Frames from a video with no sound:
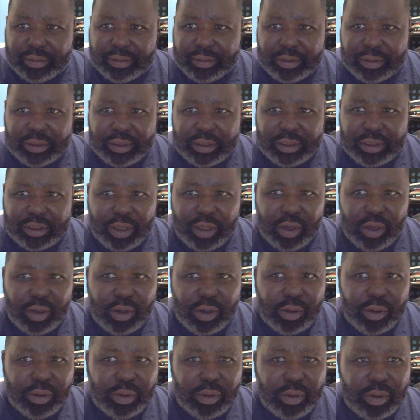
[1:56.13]

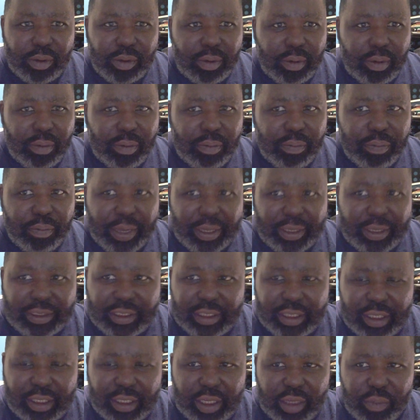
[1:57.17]
So
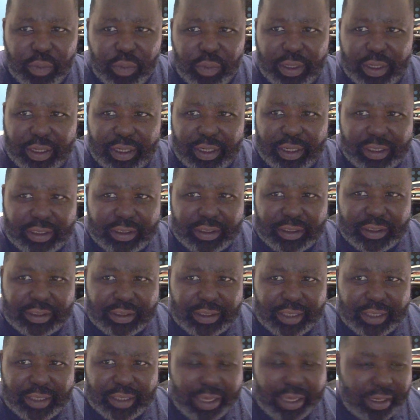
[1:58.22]
basically what it is
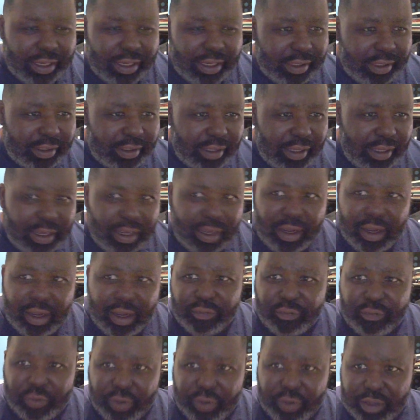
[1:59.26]
that a
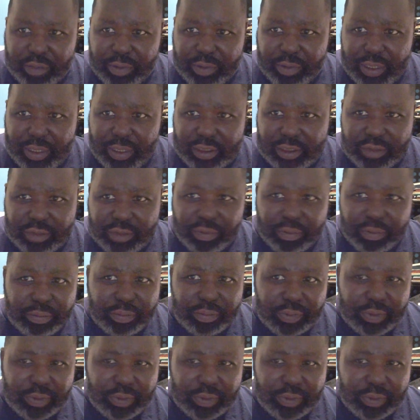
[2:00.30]
friend of his from